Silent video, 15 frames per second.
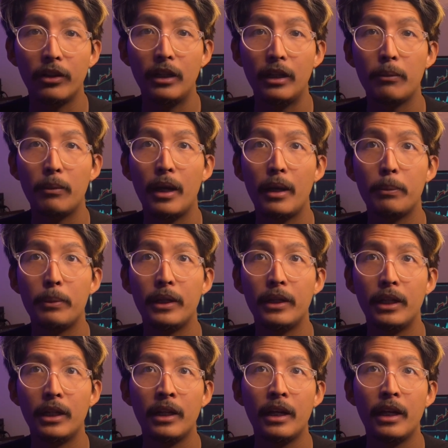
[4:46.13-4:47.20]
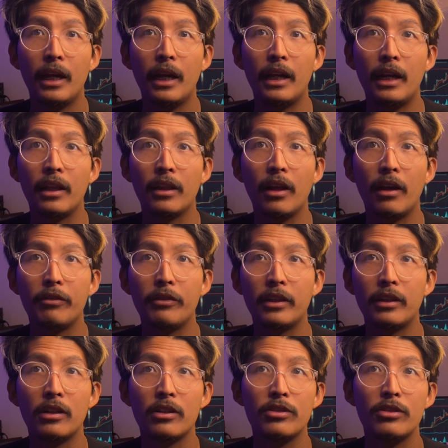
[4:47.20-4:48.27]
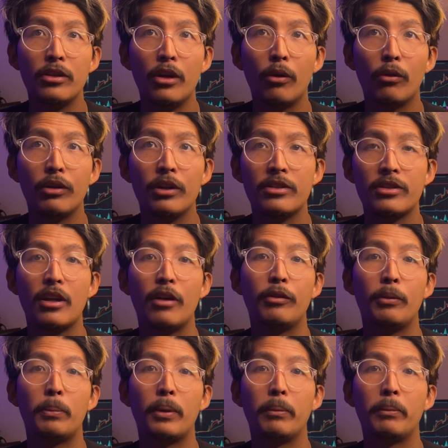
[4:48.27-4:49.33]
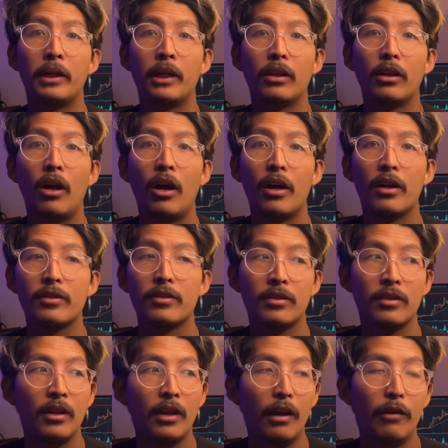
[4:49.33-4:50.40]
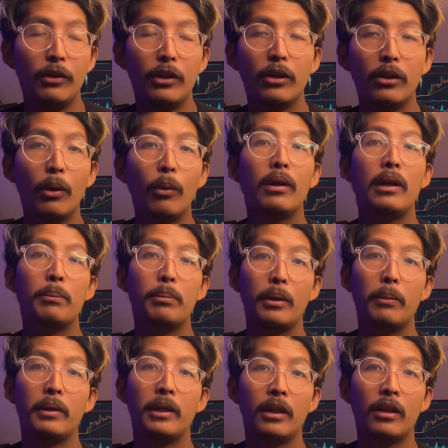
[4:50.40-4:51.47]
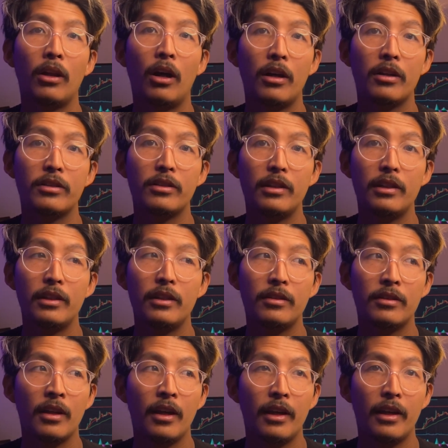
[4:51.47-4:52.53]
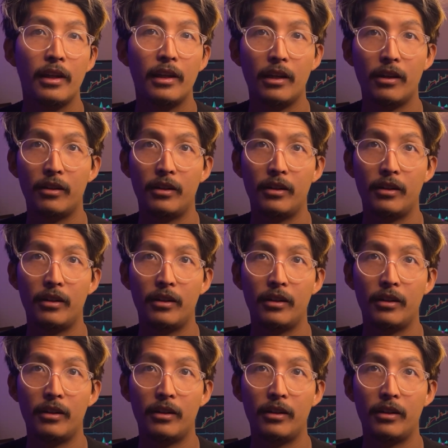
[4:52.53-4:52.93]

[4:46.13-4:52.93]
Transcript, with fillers: in my opinion, and I love that there's no risk of impermanent loss. If you don't know what impermanent loss is, here it